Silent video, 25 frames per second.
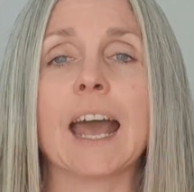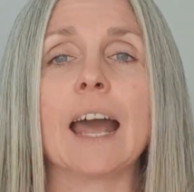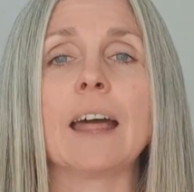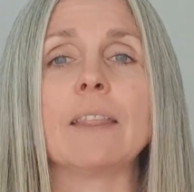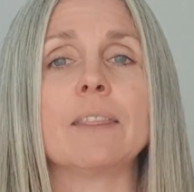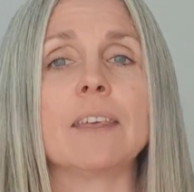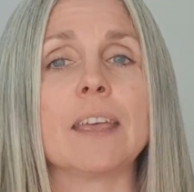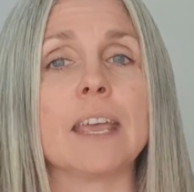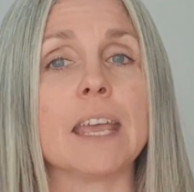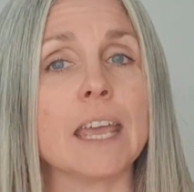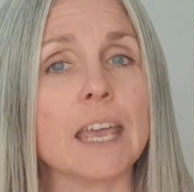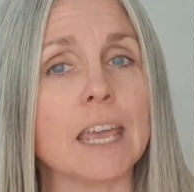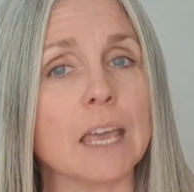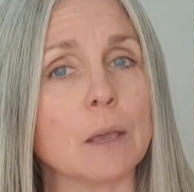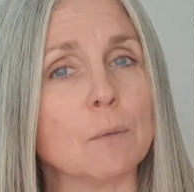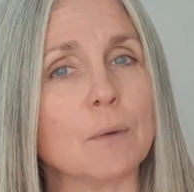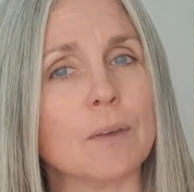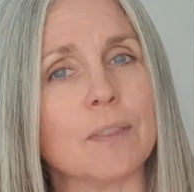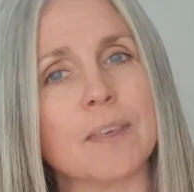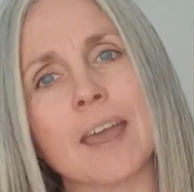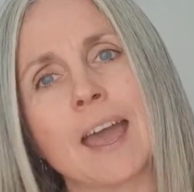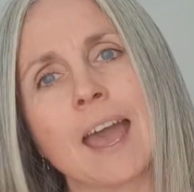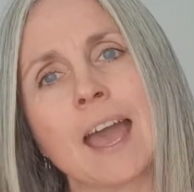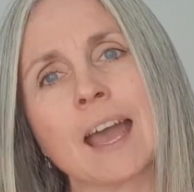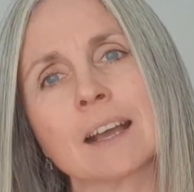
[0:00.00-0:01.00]
and the E
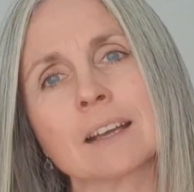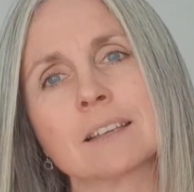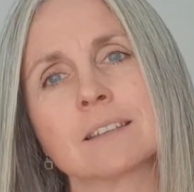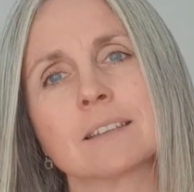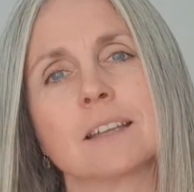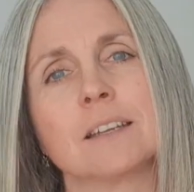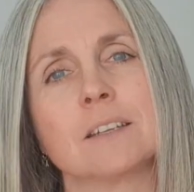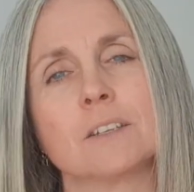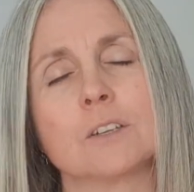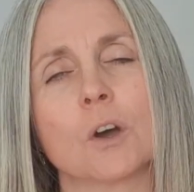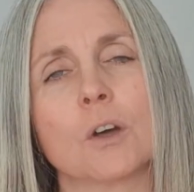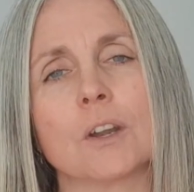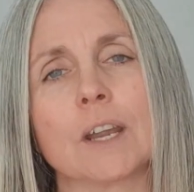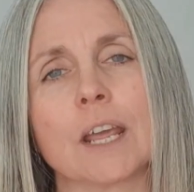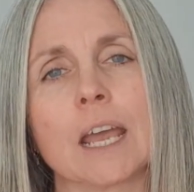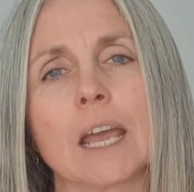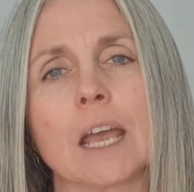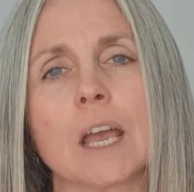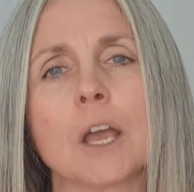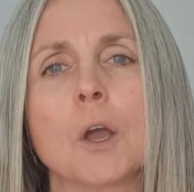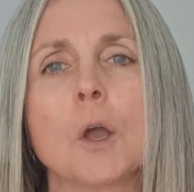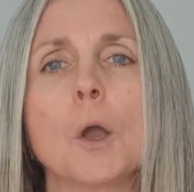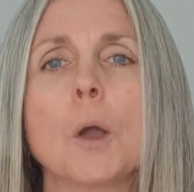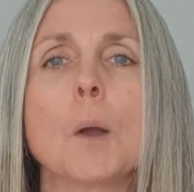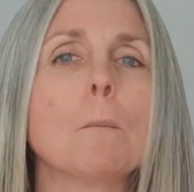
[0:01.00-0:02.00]
with the accent on
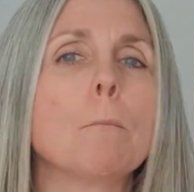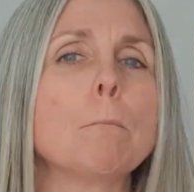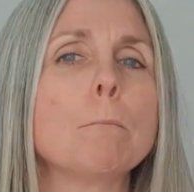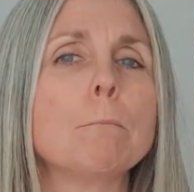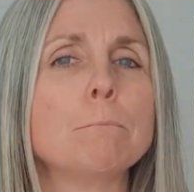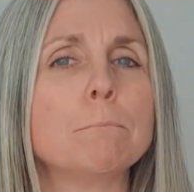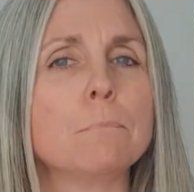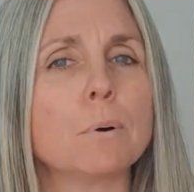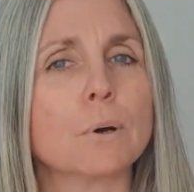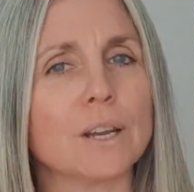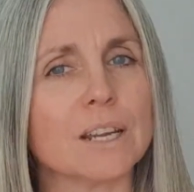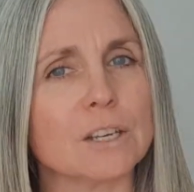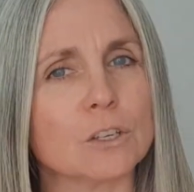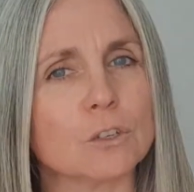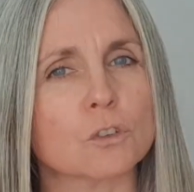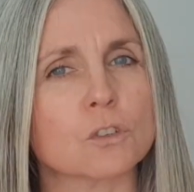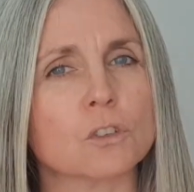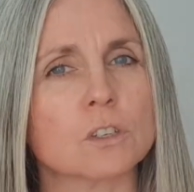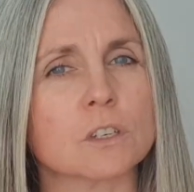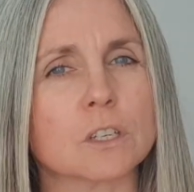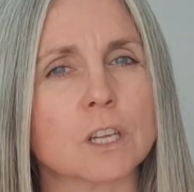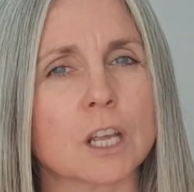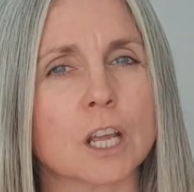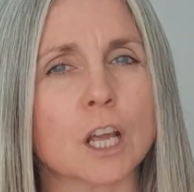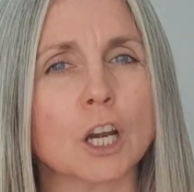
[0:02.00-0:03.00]
it, but it
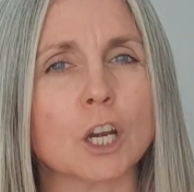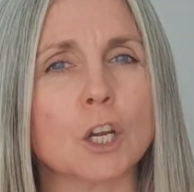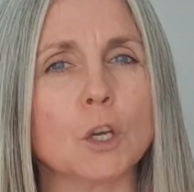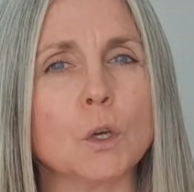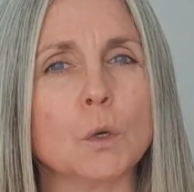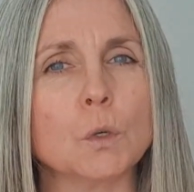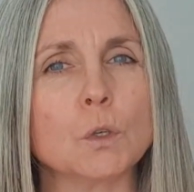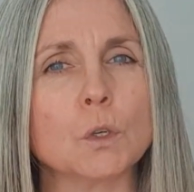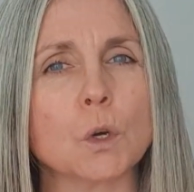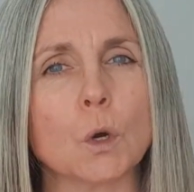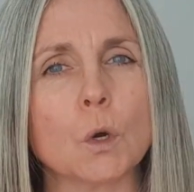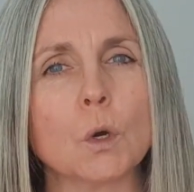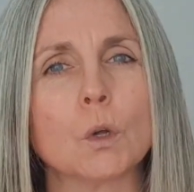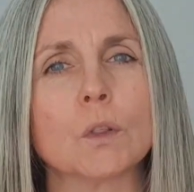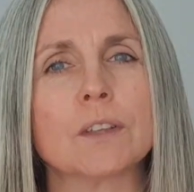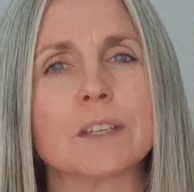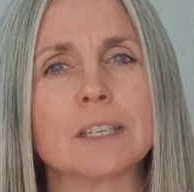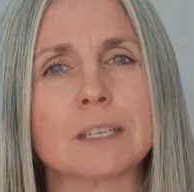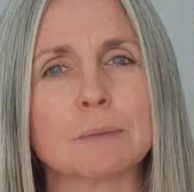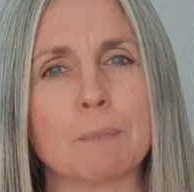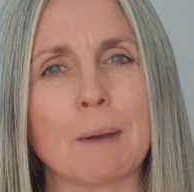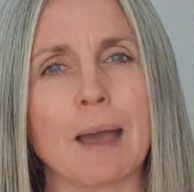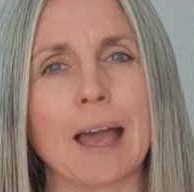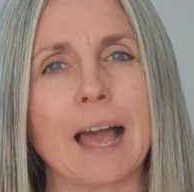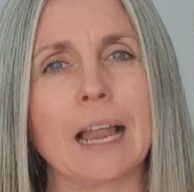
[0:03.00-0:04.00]
doesn't include all the
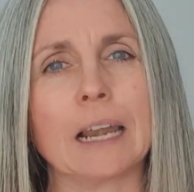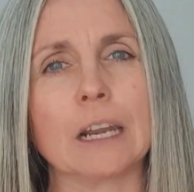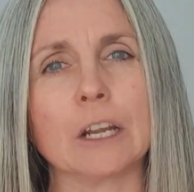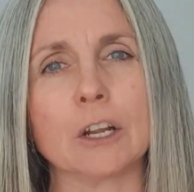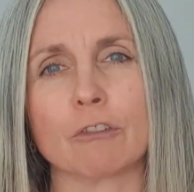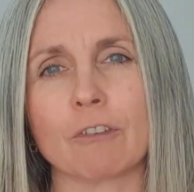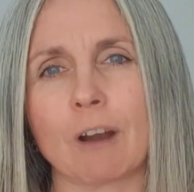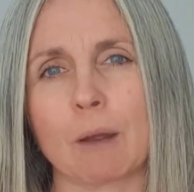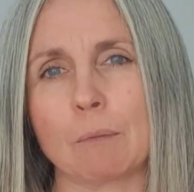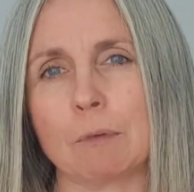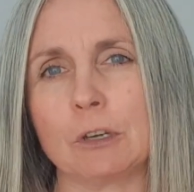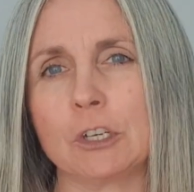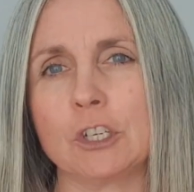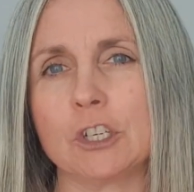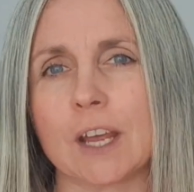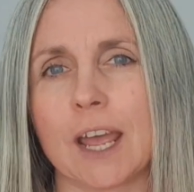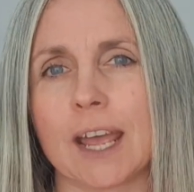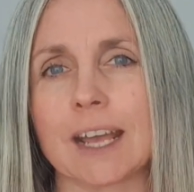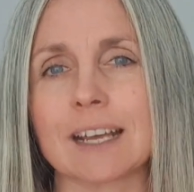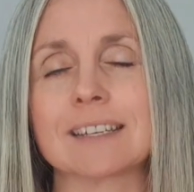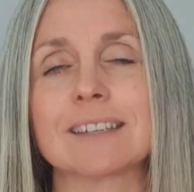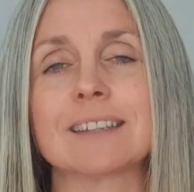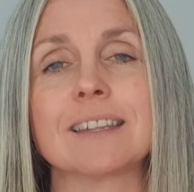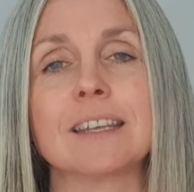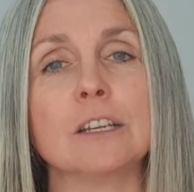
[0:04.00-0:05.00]
spell and grammar
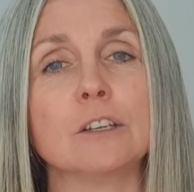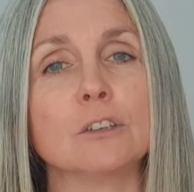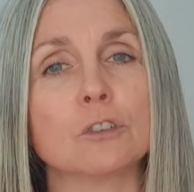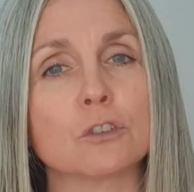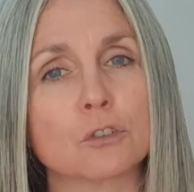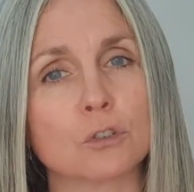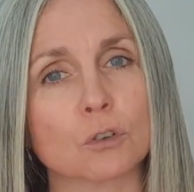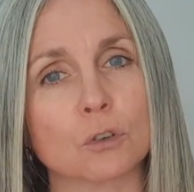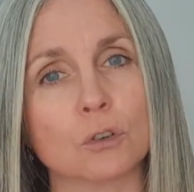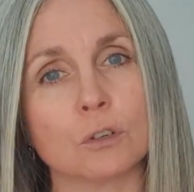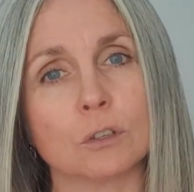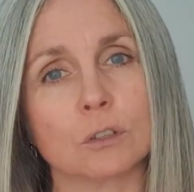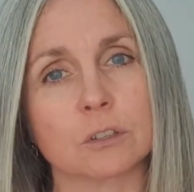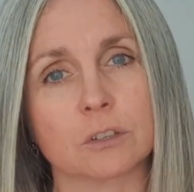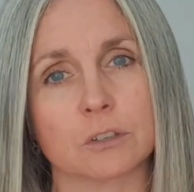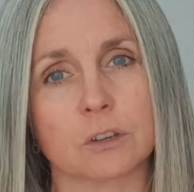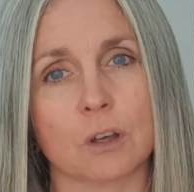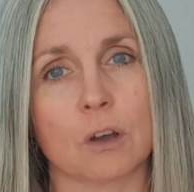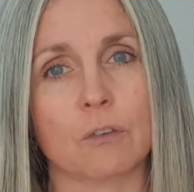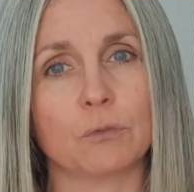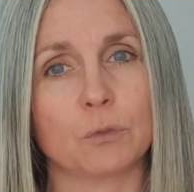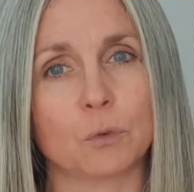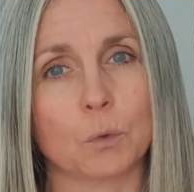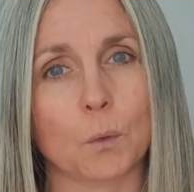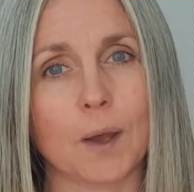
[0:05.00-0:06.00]
checks the installed
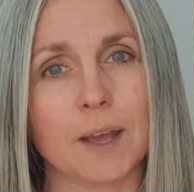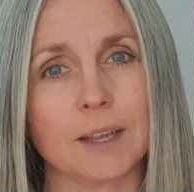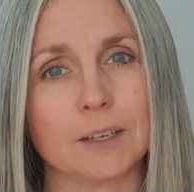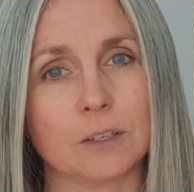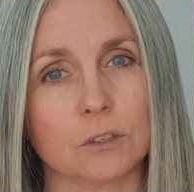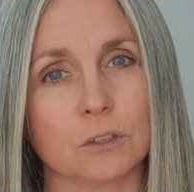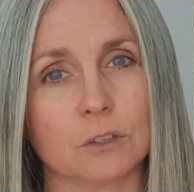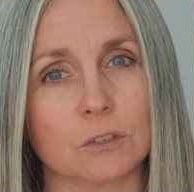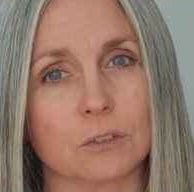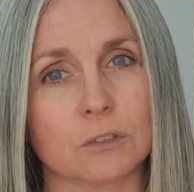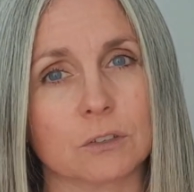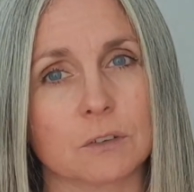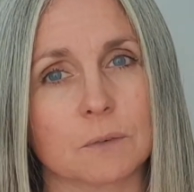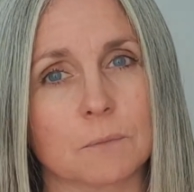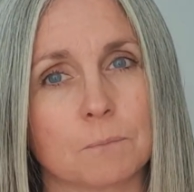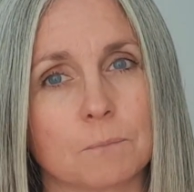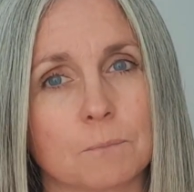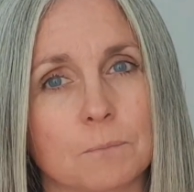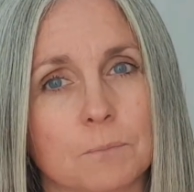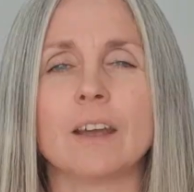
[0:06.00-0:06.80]
software does.